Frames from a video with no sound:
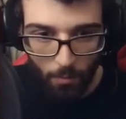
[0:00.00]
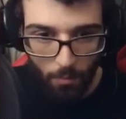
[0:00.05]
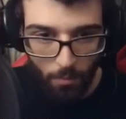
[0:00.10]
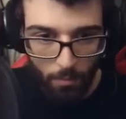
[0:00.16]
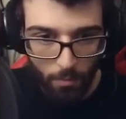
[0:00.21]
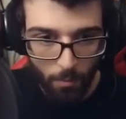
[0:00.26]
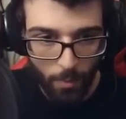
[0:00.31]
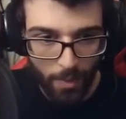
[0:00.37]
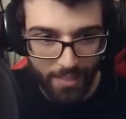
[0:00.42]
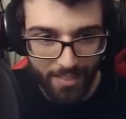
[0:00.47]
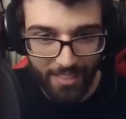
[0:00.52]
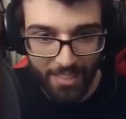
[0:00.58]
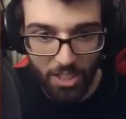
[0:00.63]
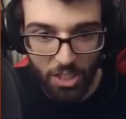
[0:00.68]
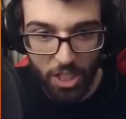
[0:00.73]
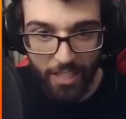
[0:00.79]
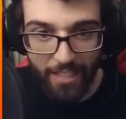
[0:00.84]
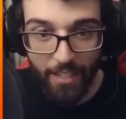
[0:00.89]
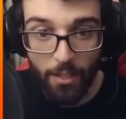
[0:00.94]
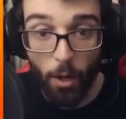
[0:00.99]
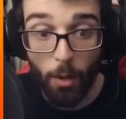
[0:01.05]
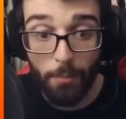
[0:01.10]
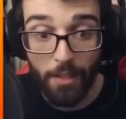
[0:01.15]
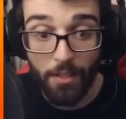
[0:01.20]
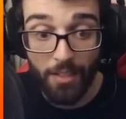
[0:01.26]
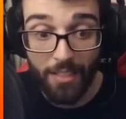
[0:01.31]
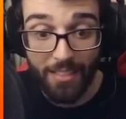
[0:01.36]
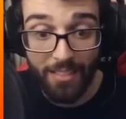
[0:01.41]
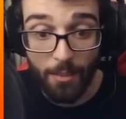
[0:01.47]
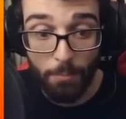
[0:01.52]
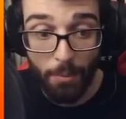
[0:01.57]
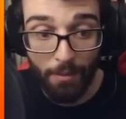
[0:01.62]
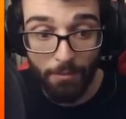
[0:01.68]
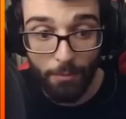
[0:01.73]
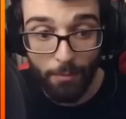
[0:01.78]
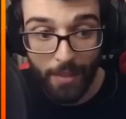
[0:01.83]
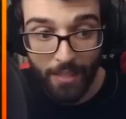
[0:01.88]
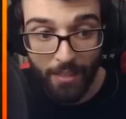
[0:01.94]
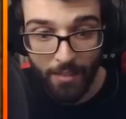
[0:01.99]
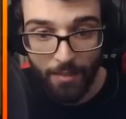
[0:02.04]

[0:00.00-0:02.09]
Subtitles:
Where's this chicken? Oh my god, he's above me.